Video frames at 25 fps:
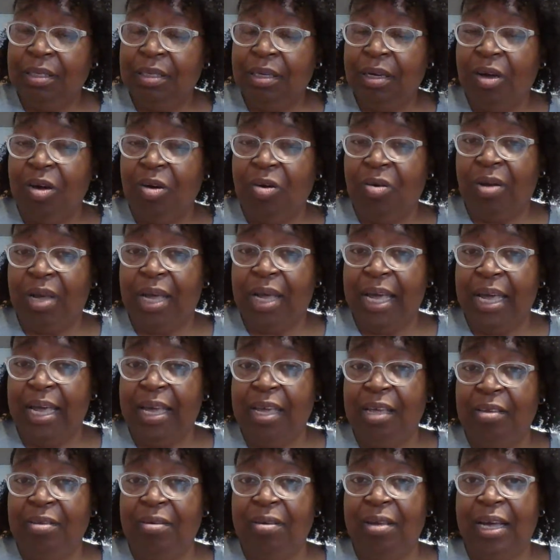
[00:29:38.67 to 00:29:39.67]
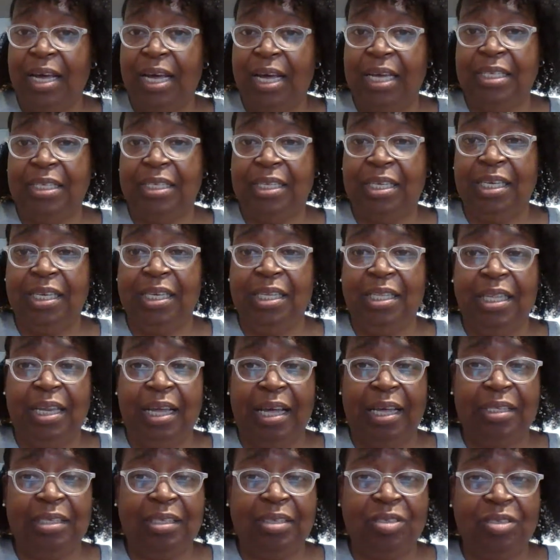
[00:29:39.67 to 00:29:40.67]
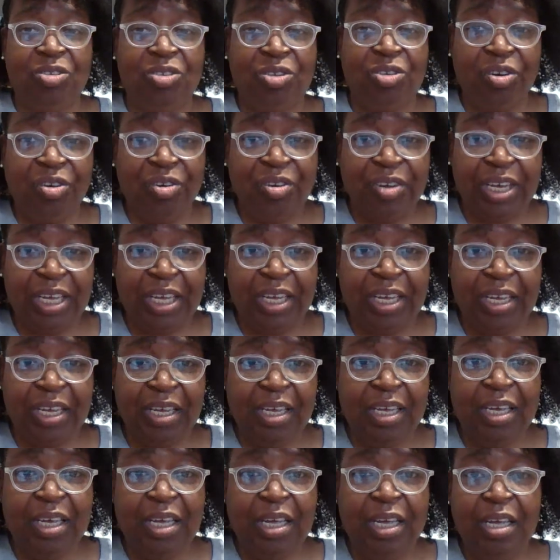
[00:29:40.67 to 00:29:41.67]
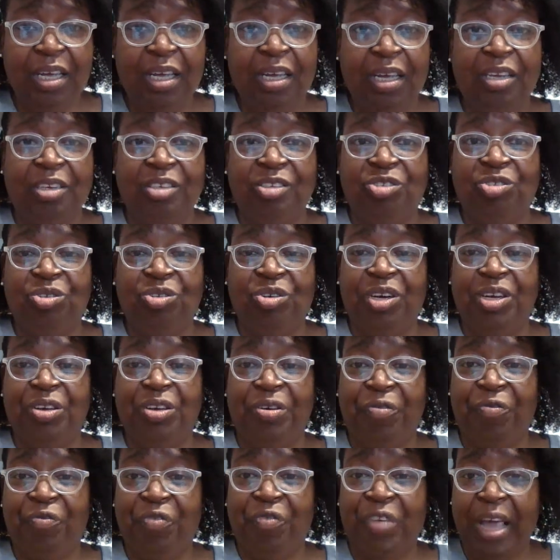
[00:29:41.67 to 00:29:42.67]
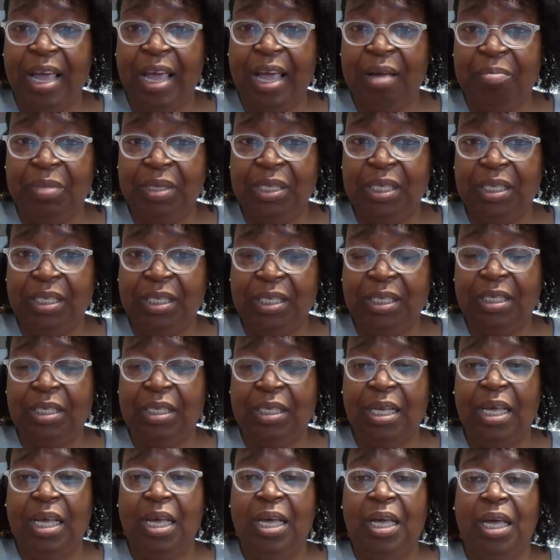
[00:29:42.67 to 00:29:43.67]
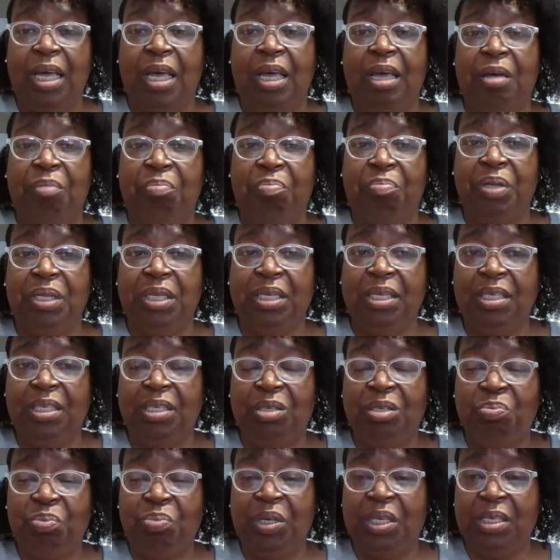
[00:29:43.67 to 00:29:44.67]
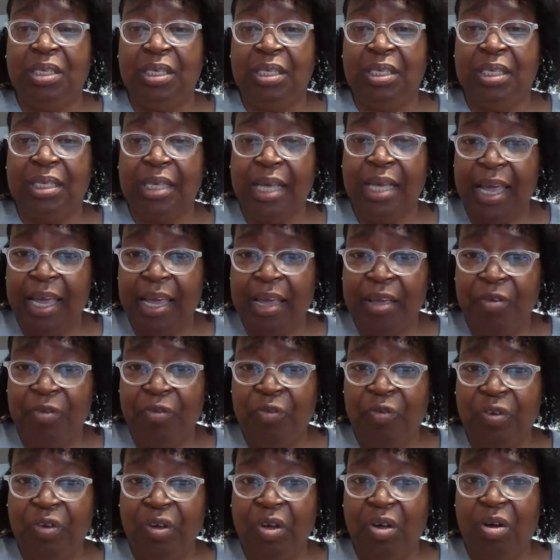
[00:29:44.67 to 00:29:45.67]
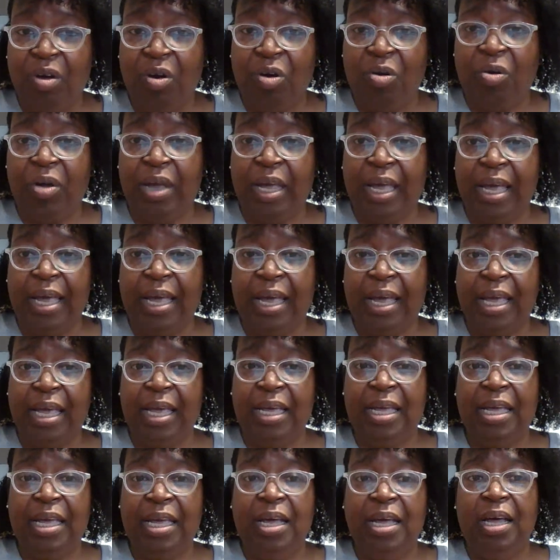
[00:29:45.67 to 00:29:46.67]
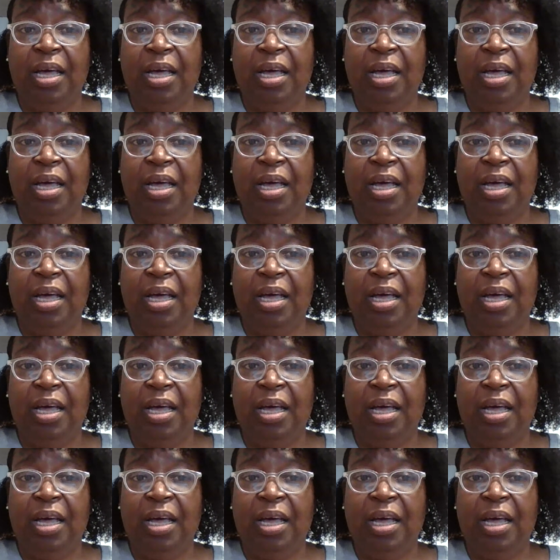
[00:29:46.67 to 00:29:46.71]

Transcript: Okay, you guys eat lots of turkey, enjoy your families, and please be safe. Okay.